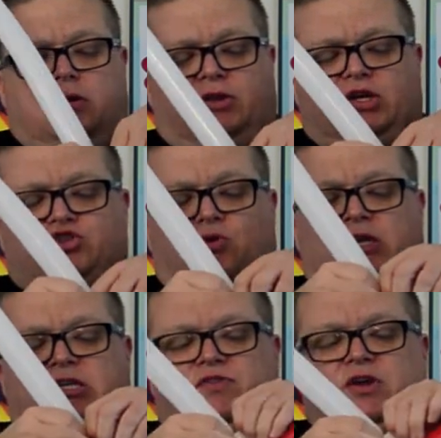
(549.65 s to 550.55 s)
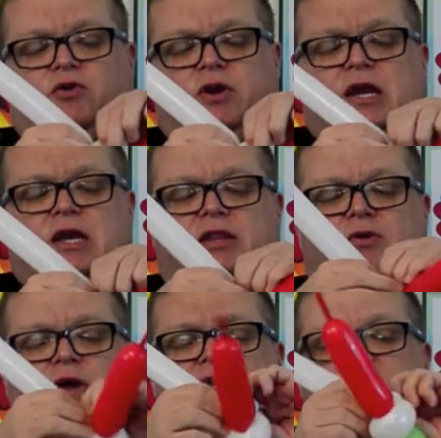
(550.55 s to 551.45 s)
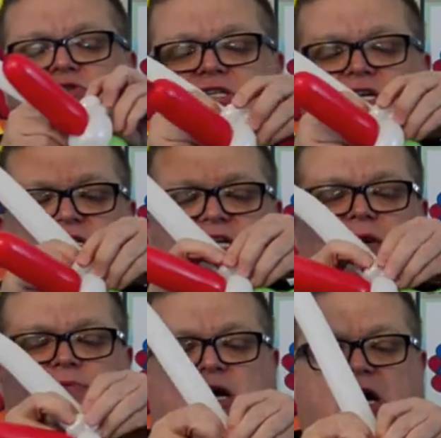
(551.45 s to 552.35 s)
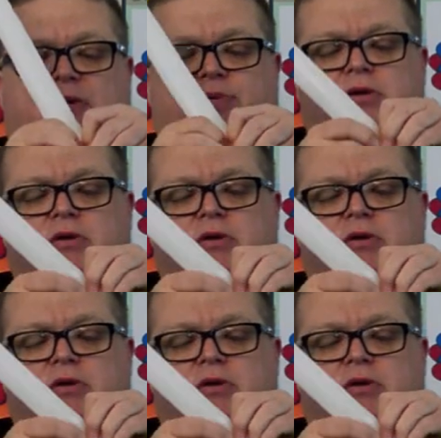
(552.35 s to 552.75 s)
the joint of the green and the red 260 up top.